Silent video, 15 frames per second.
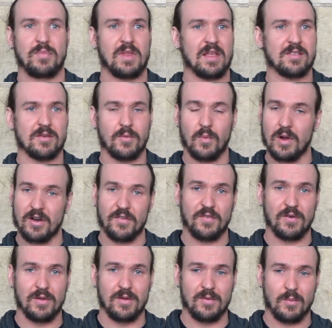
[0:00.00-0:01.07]
It's a
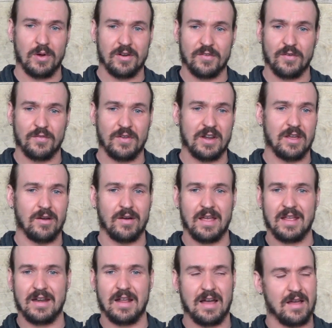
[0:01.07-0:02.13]
wonderful video,
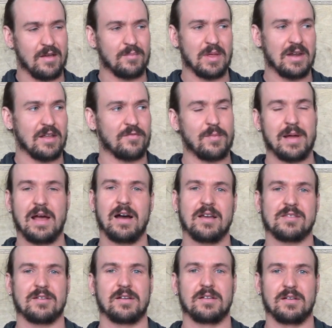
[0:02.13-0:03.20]
and I mean, if my
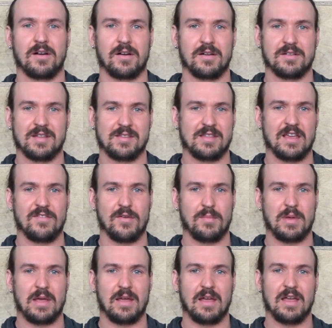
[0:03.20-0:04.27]
eyes aren't deceiving
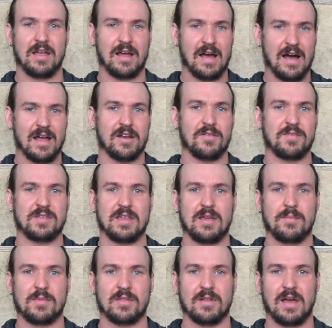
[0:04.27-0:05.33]
me, it kind of
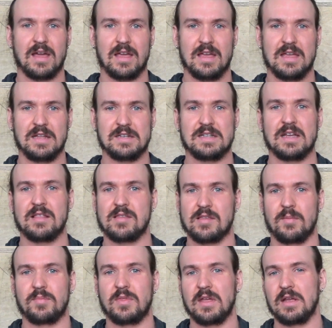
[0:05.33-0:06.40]
seems like he did
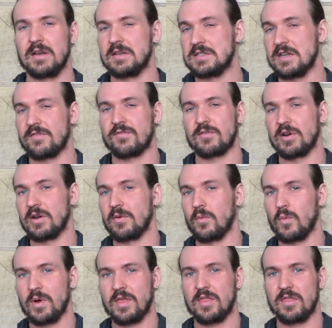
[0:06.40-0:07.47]
something different
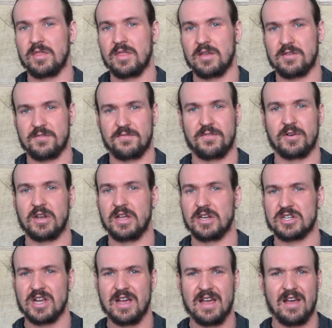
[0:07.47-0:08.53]
with this
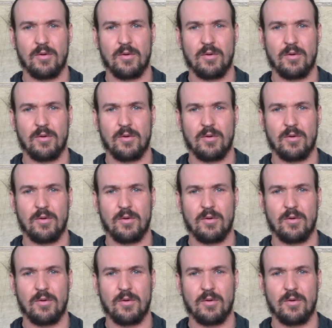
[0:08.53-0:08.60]
footage,